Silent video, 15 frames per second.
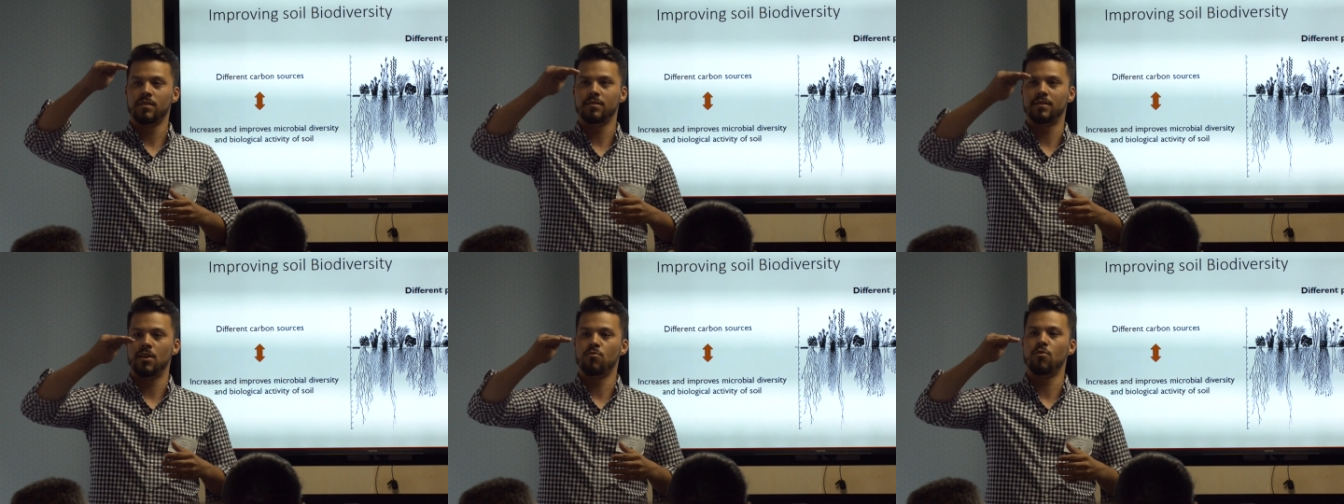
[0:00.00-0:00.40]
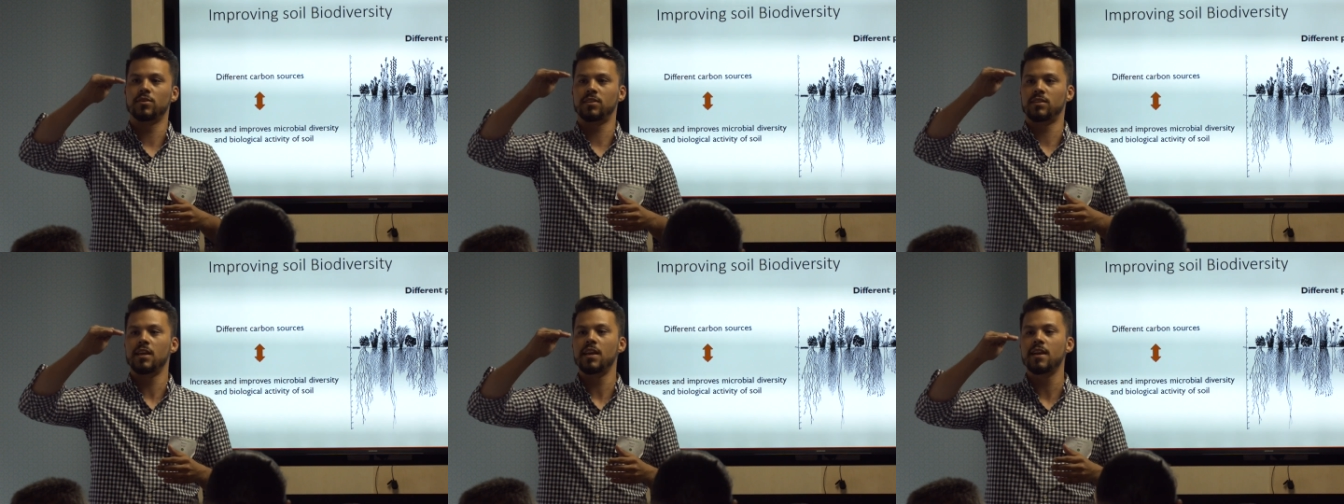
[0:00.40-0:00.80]
that
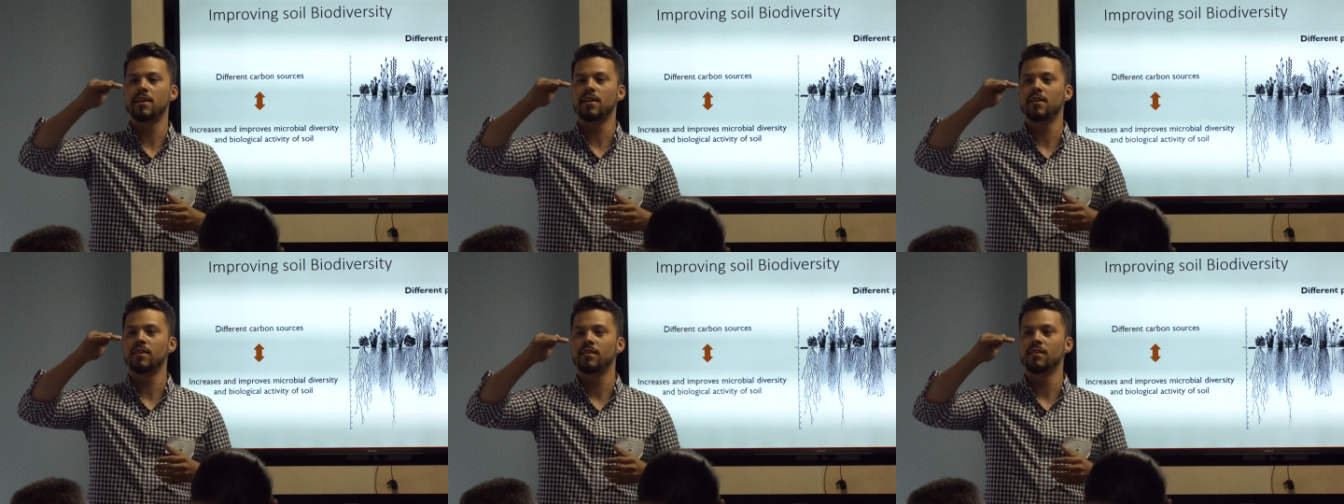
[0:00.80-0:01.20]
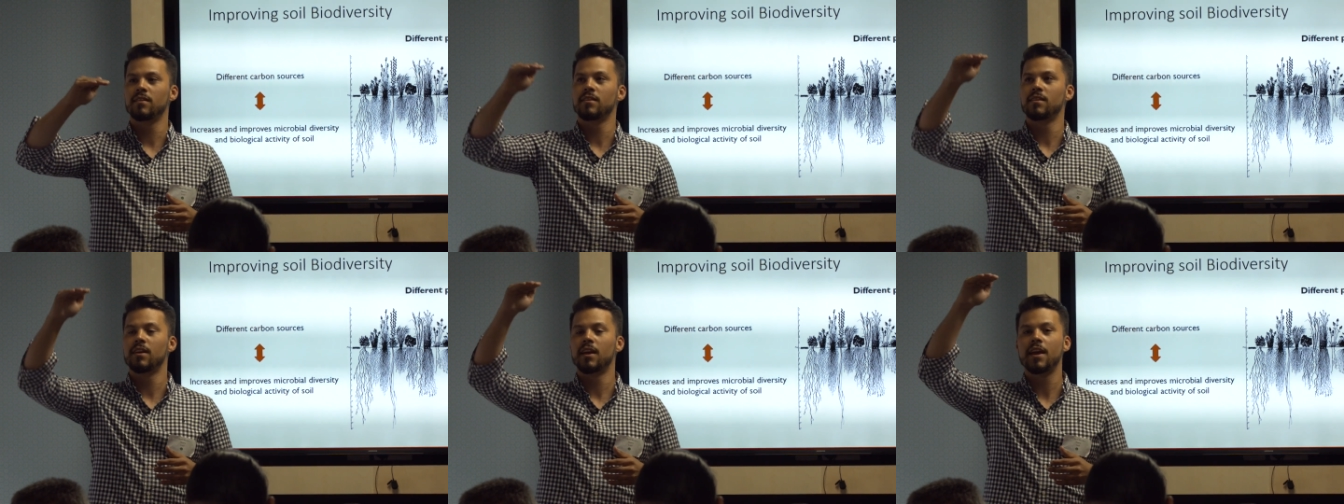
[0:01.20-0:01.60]
was here,
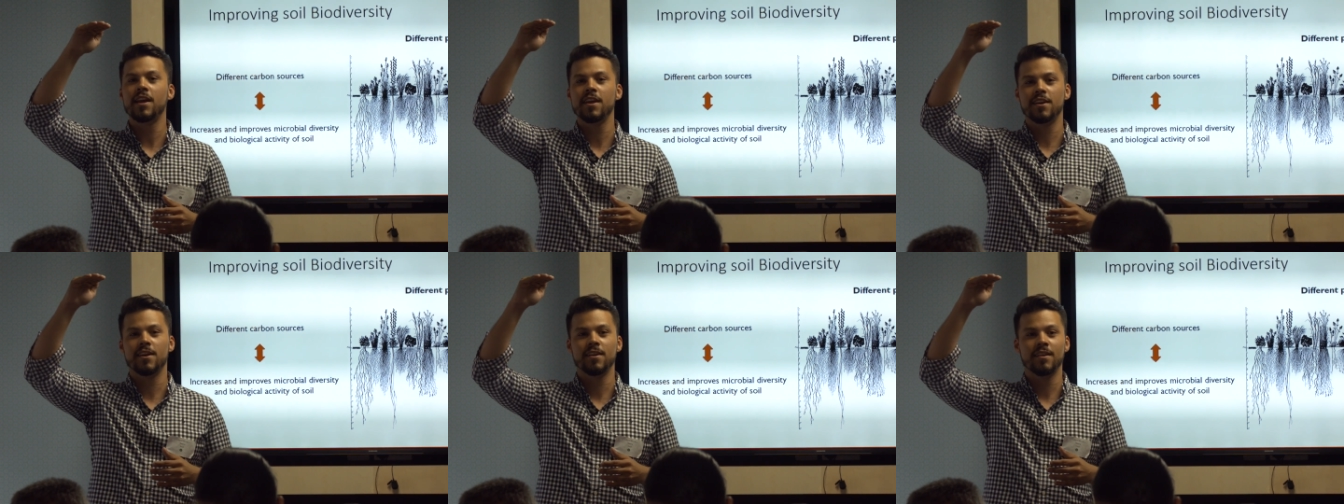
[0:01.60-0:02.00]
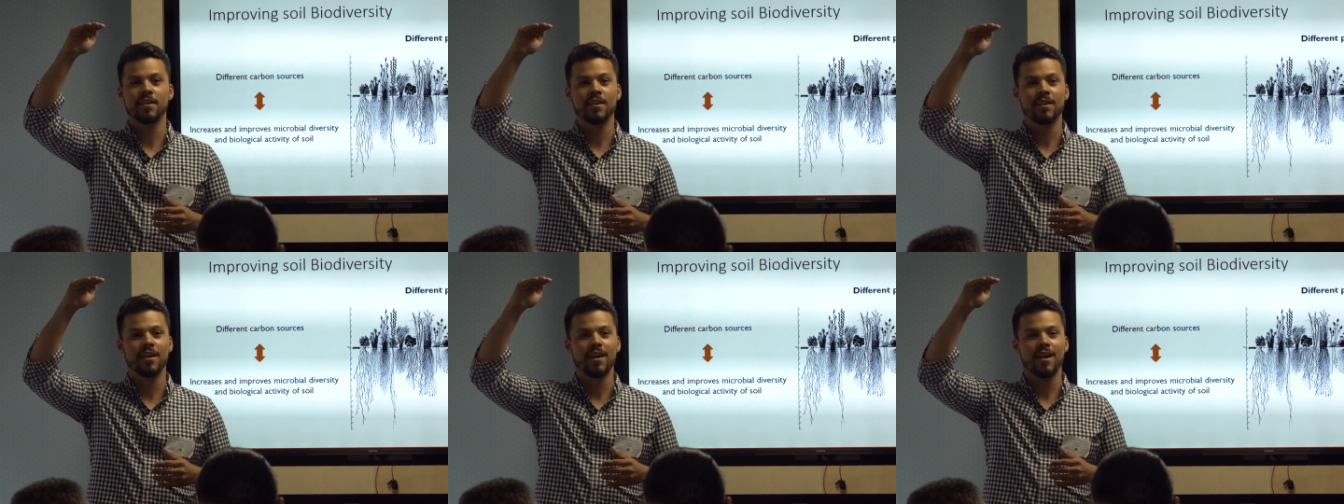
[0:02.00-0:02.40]
here,
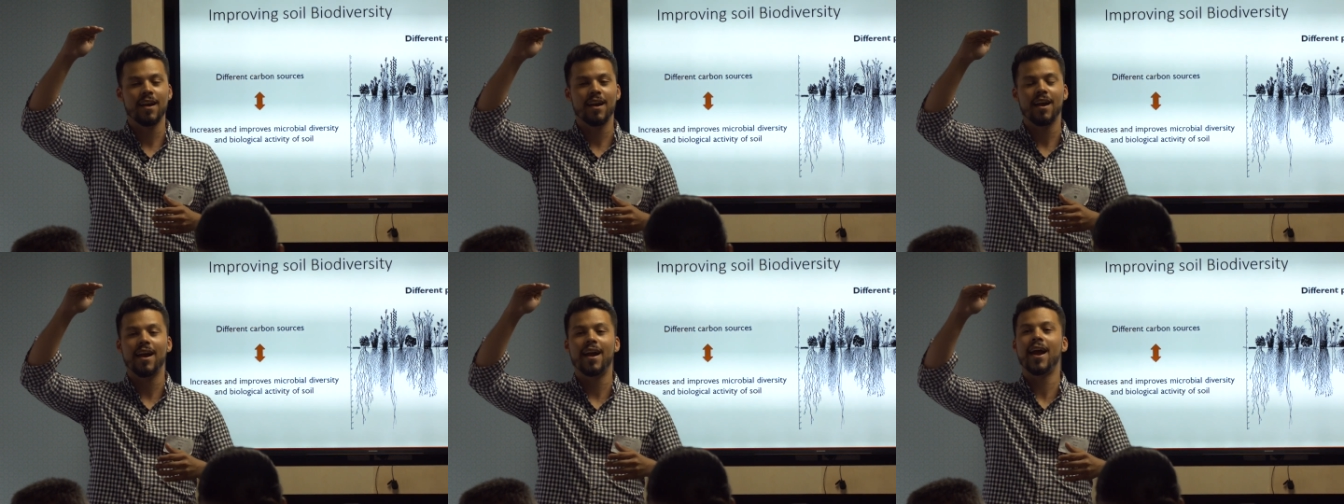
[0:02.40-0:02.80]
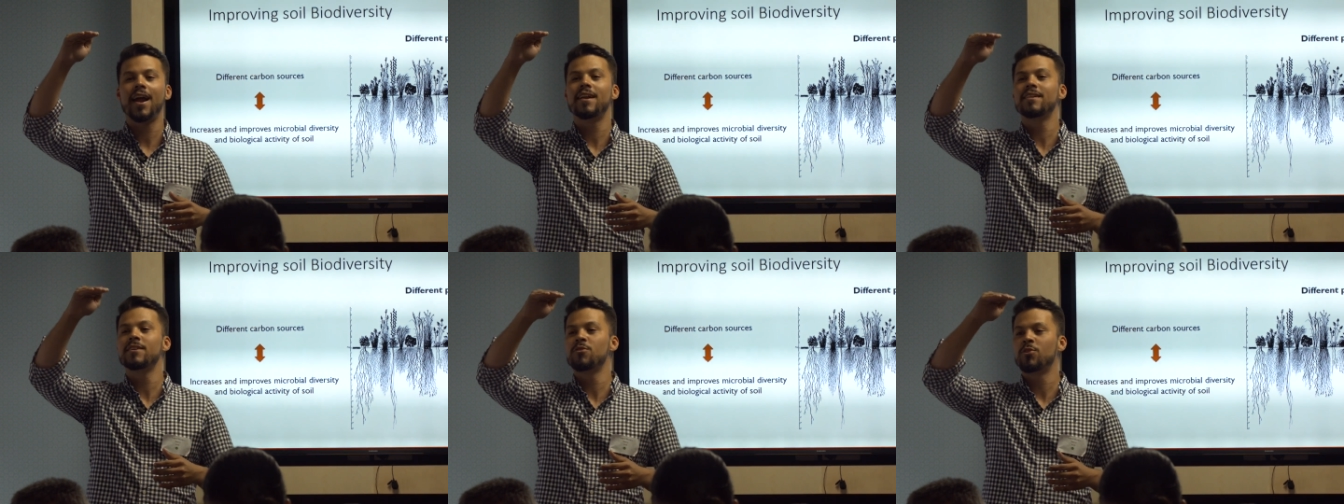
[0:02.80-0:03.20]

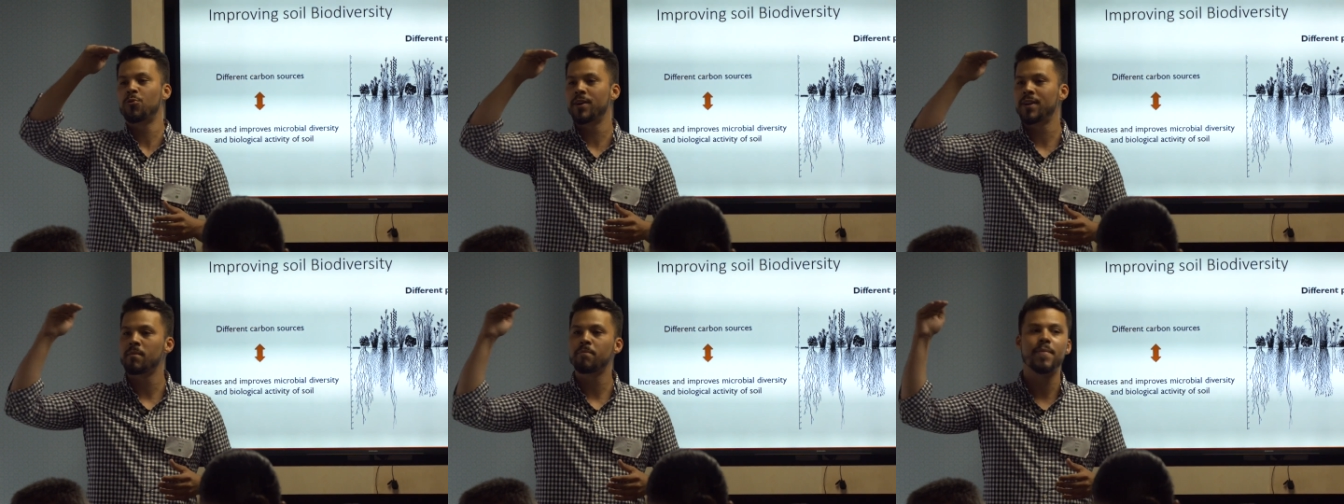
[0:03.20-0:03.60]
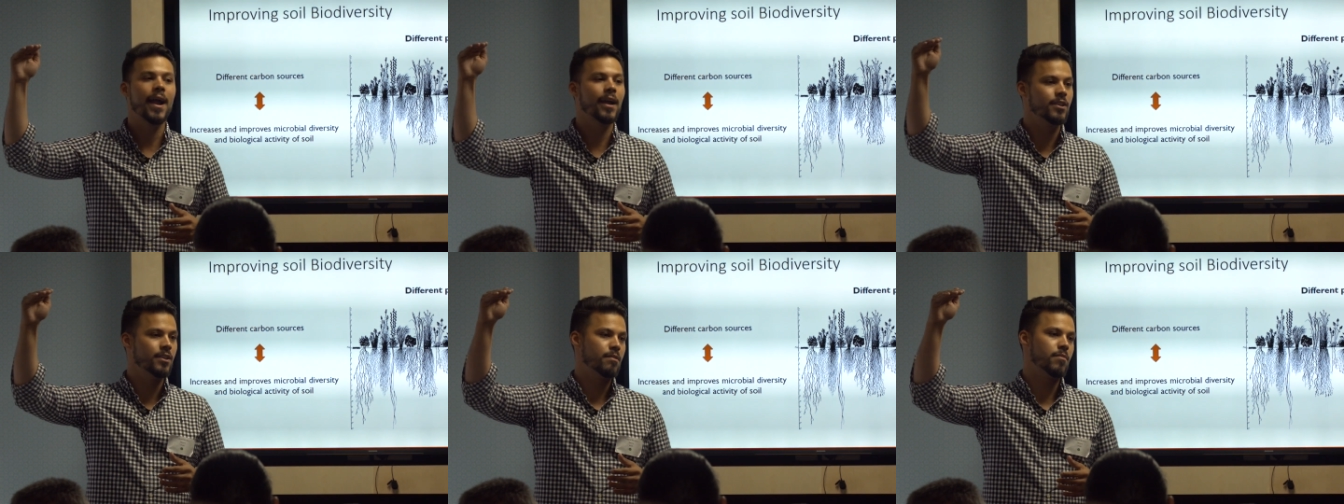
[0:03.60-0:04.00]
and you create
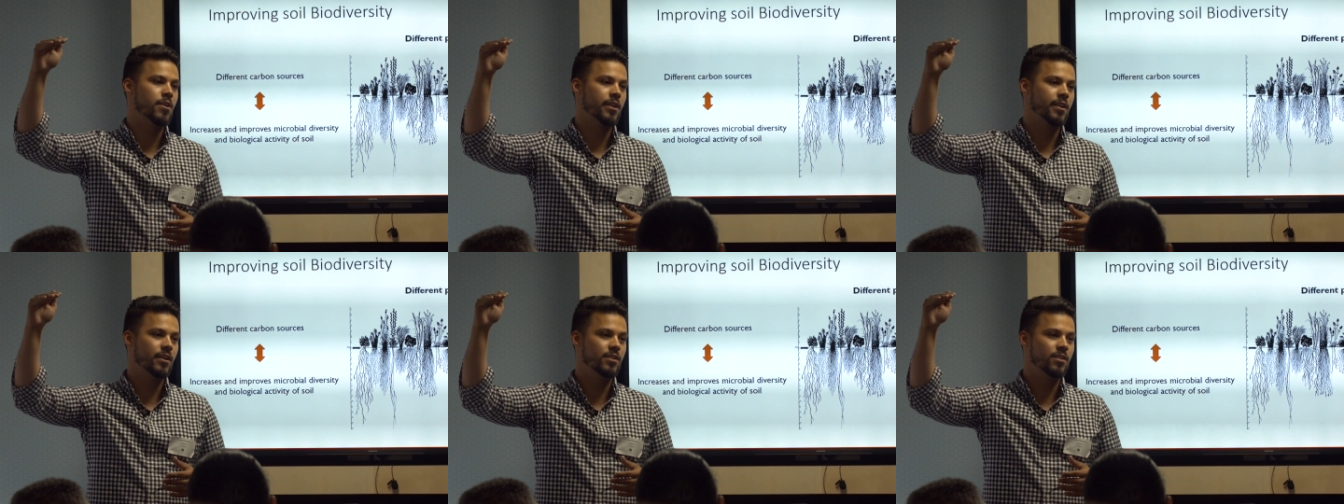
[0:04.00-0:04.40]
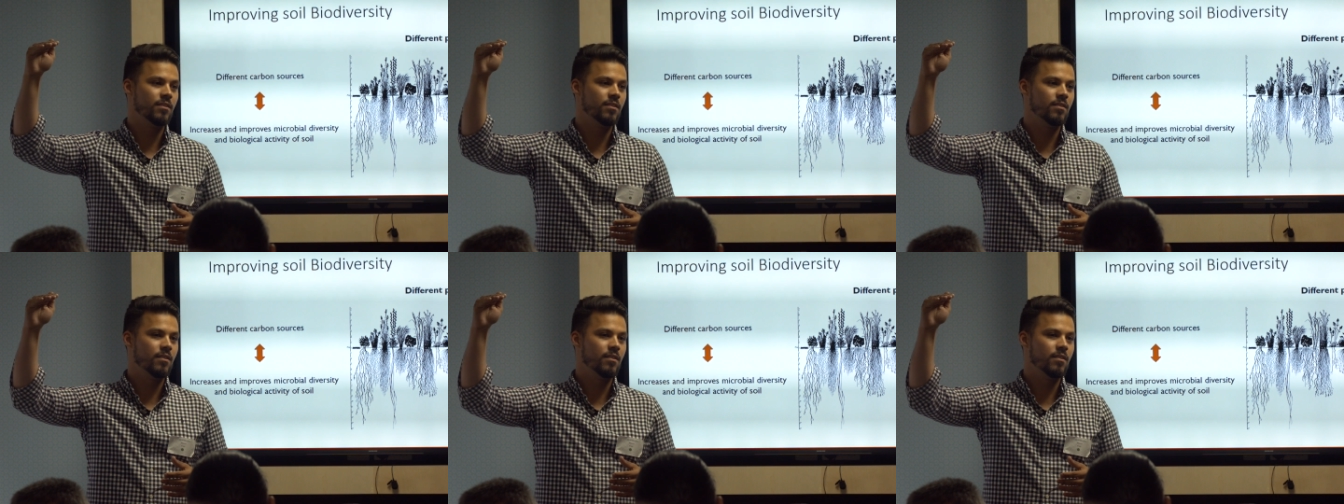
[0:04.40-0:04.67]
impact in the market.